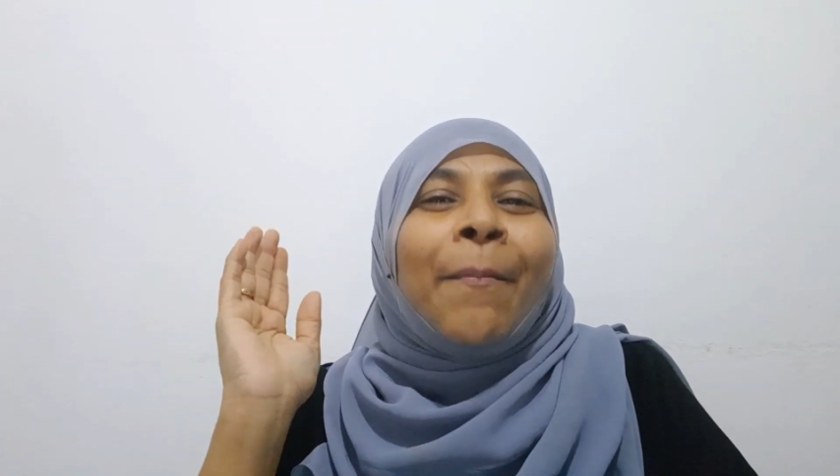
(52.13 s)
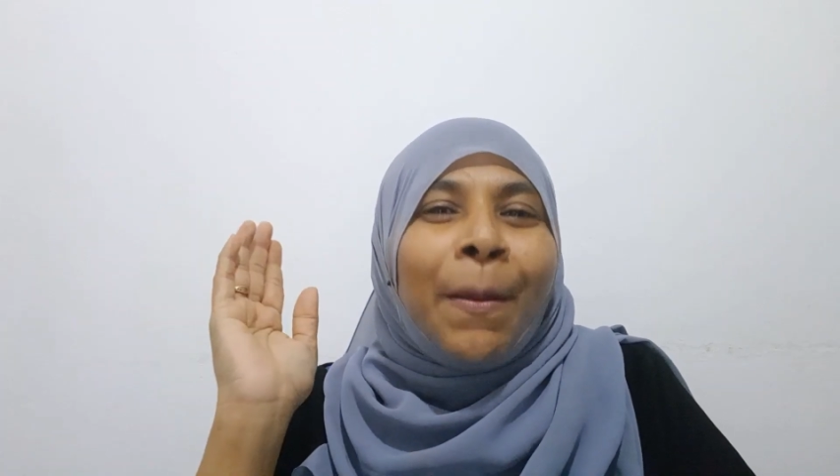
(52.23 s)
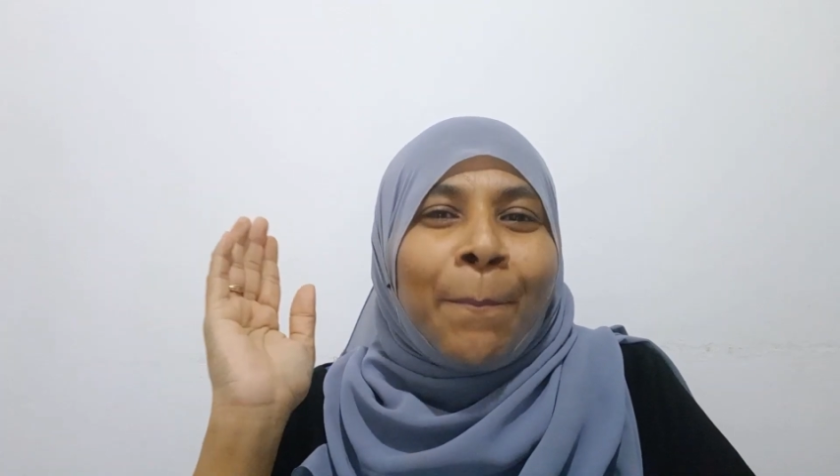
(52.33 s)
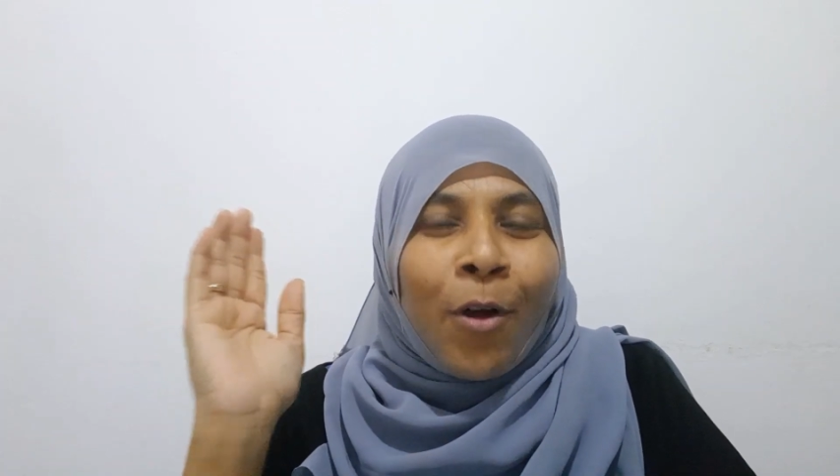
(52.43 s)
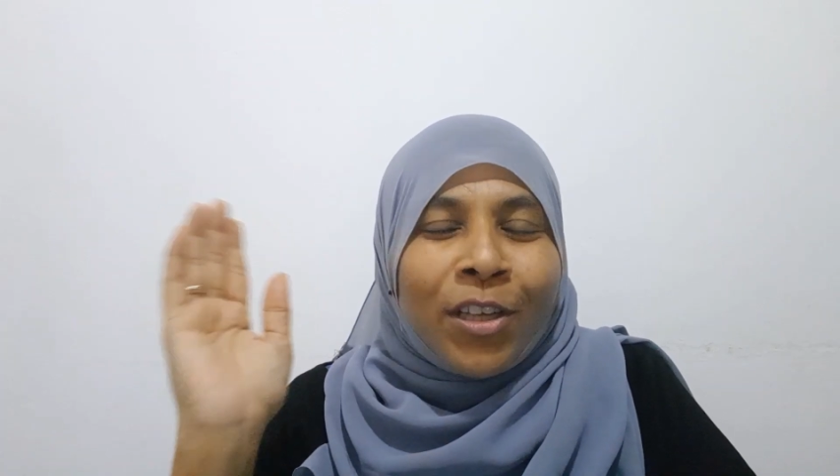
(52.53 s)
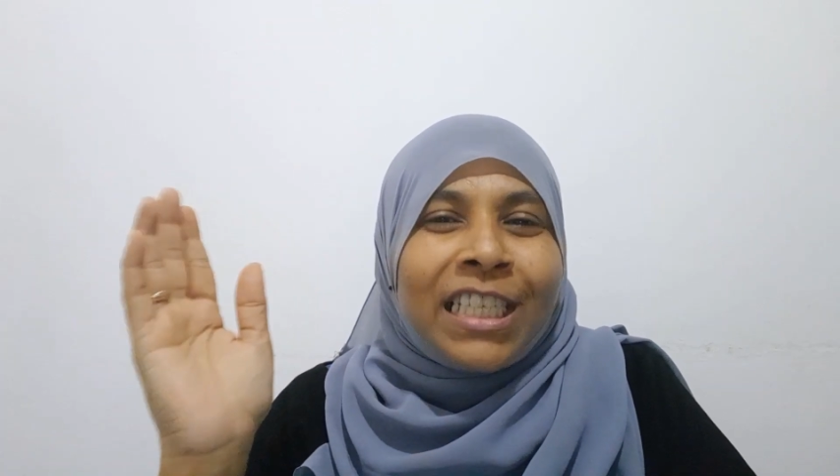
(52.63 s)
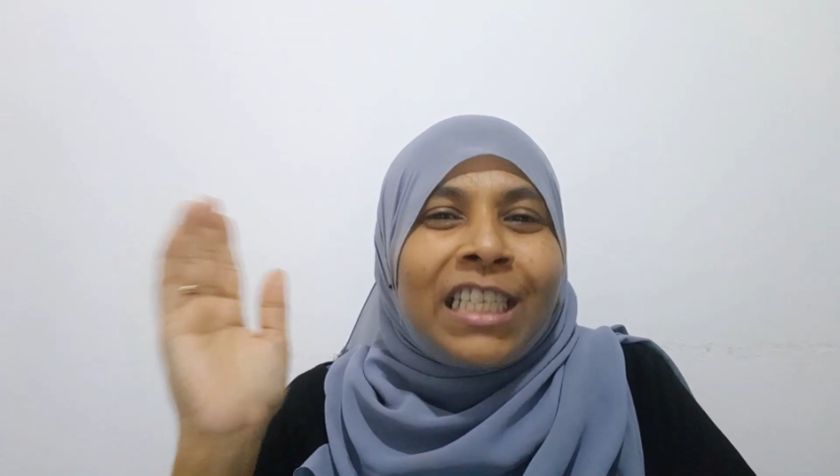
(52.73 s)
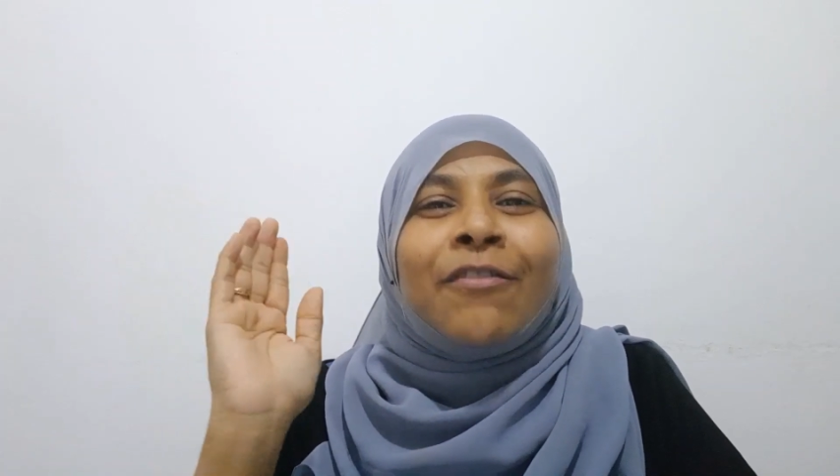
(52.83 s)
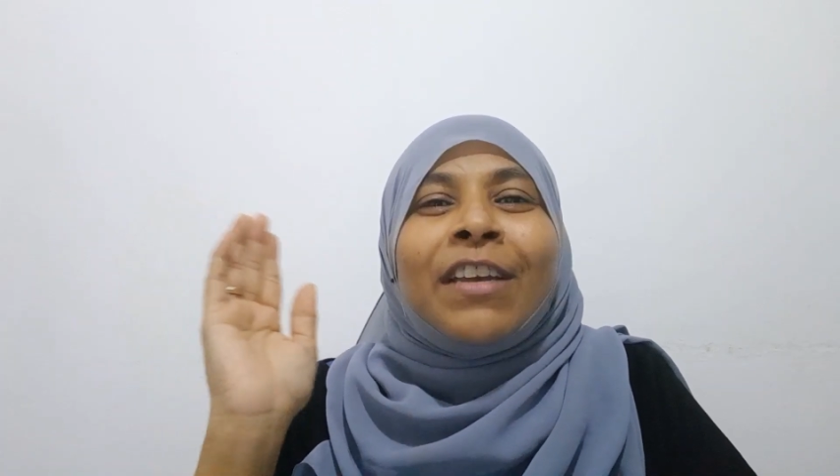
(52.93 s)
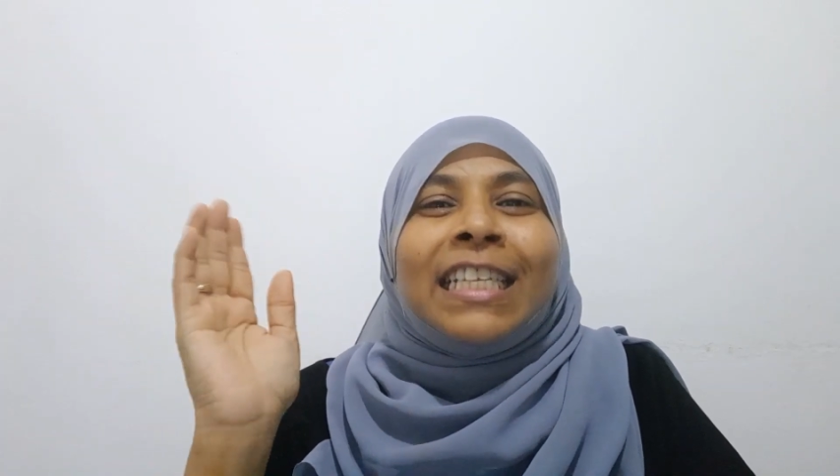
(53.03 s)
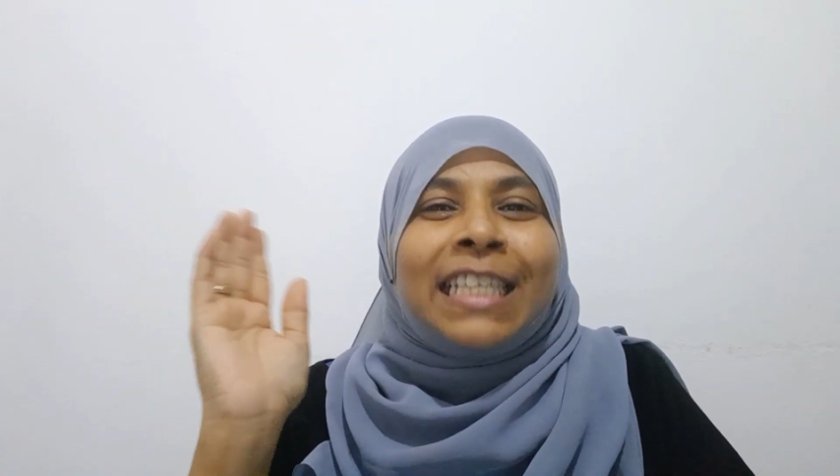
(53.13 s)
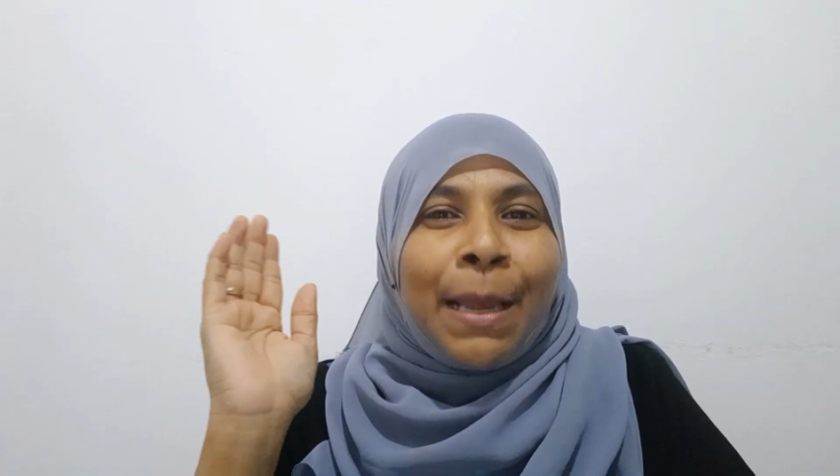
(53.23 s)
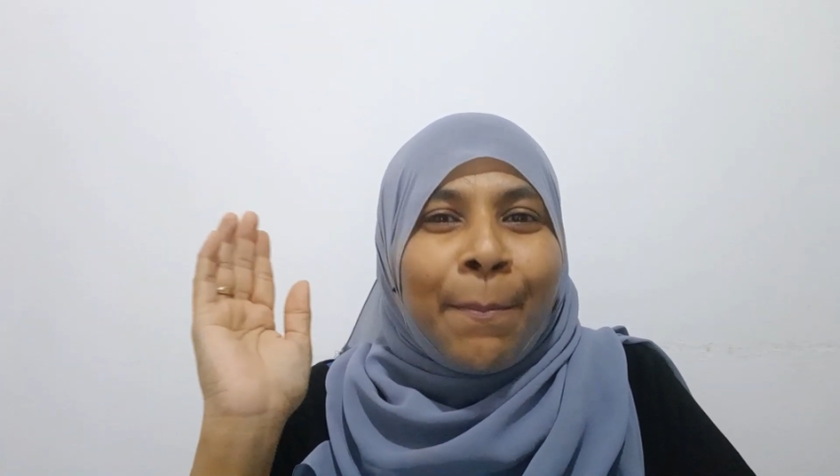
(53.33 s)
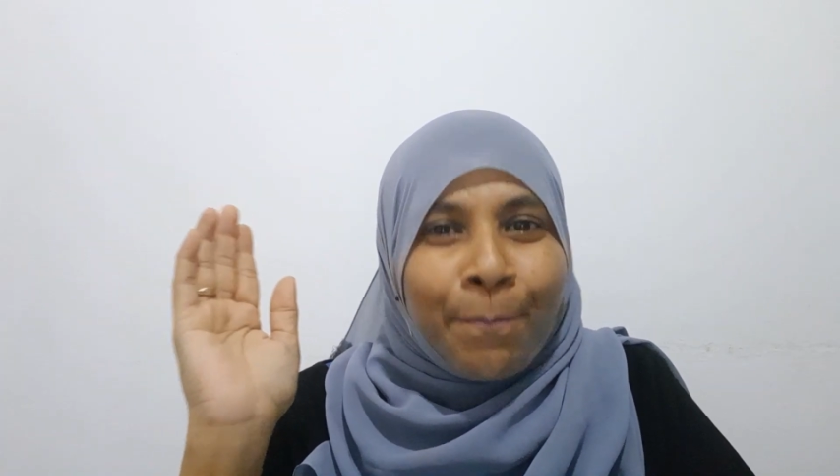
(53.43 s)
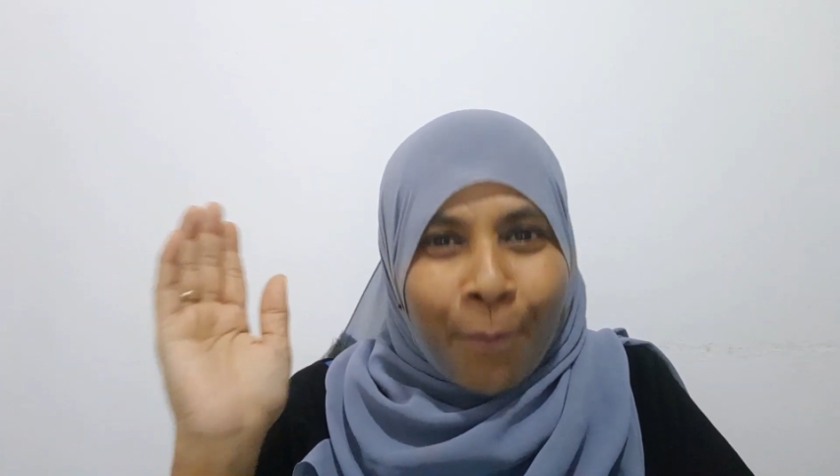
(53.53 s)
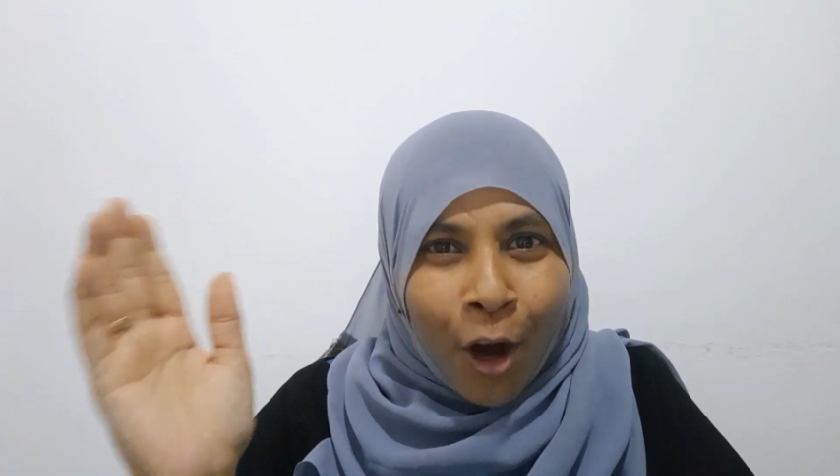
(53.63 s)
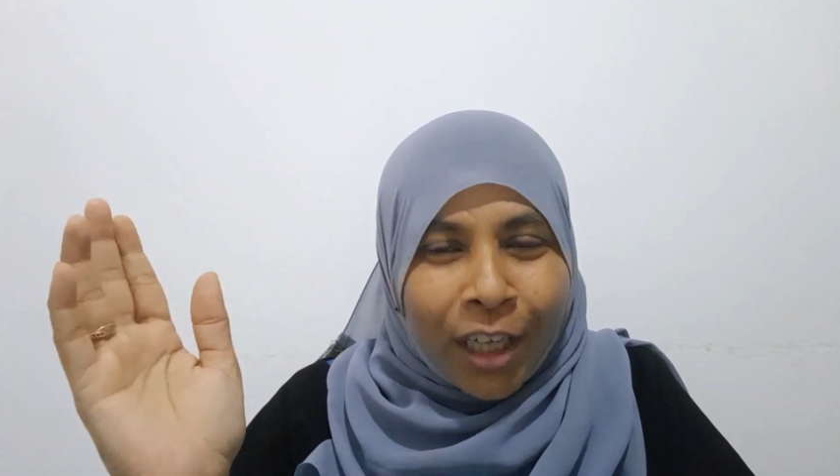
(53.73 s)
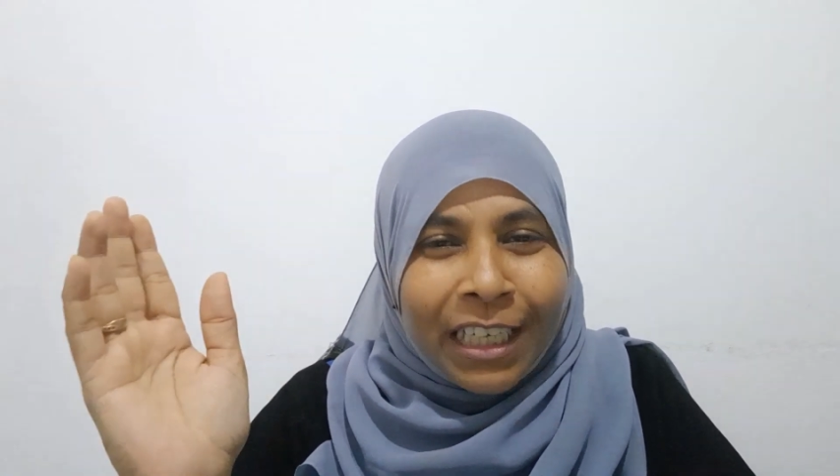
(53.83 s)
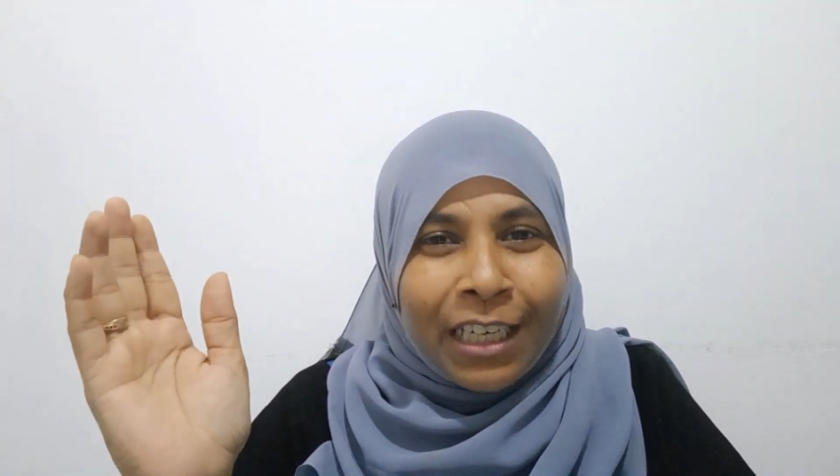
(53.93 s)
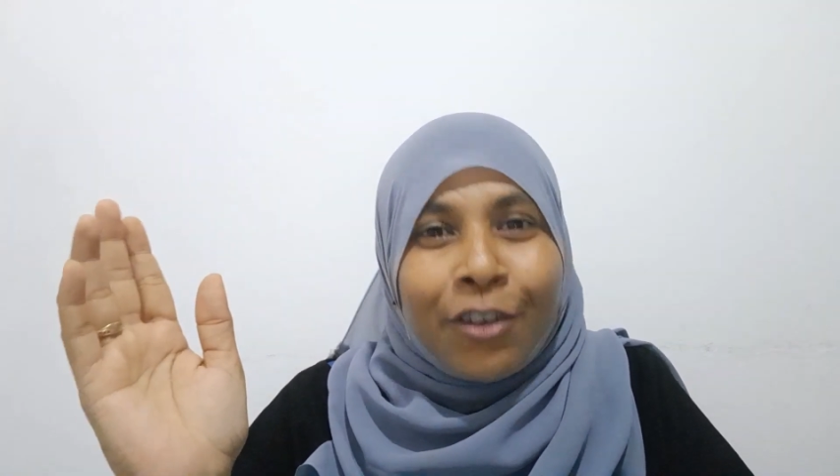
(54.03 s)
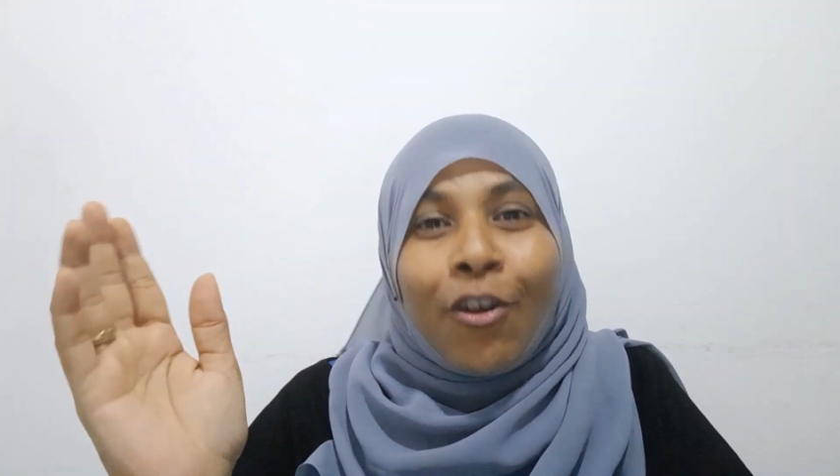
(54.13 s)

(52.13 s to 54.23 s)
the positive is important.